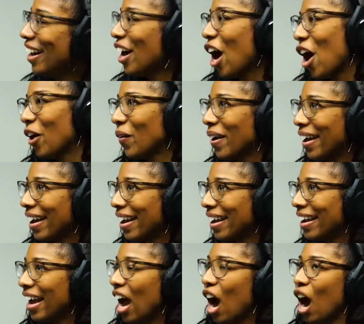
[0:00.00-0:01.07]
Okay.
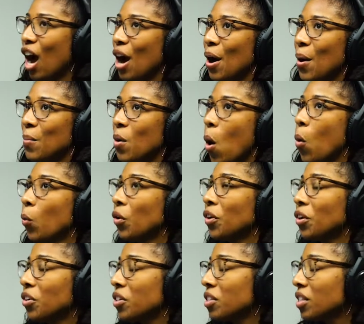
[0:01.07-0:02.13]
What are
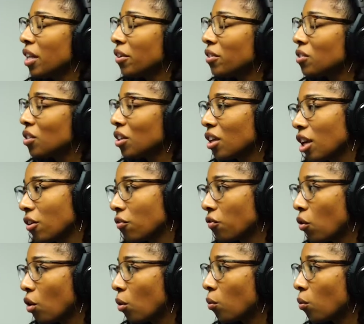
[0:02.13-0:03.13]
your sellers looking for?